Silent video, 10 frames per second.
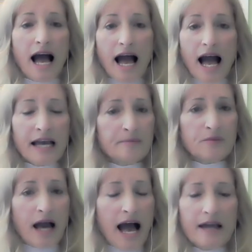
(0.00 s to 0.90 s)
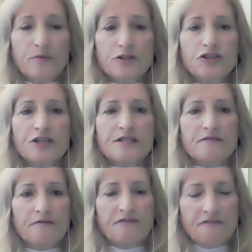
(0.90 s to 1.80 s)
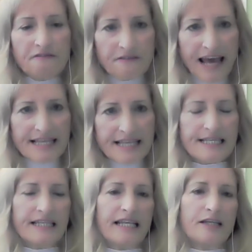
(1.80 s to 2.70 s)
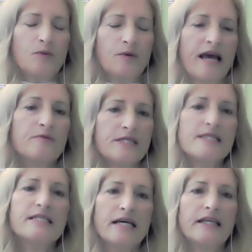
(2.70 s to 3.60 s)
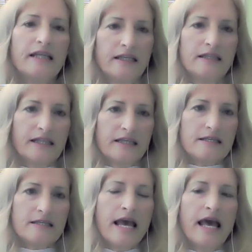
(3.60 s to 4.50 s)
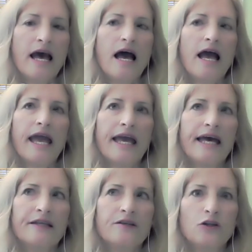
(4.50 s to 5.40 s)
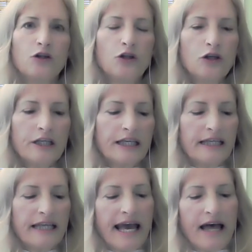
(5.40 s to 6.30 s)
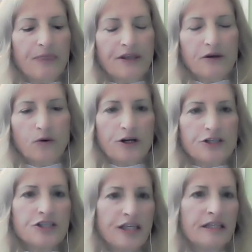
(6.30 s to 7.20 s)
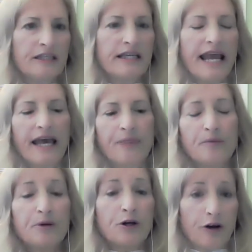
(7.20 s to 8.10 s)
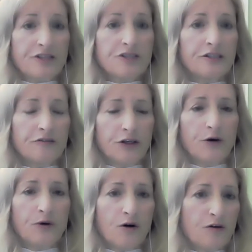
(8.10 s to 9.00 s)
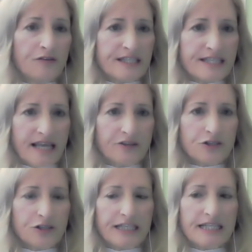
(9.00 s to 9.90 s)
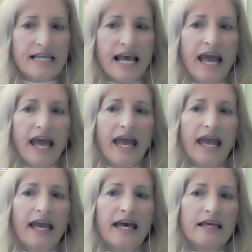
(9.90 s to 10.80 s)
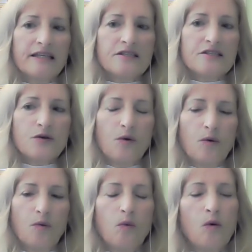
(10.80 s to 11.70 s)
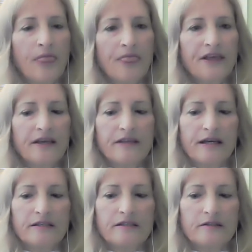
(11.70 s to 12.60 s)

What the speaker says: I was just fascinated when I was studying this and looking at the origin and the progression of yoga over the centuries. And one thing that,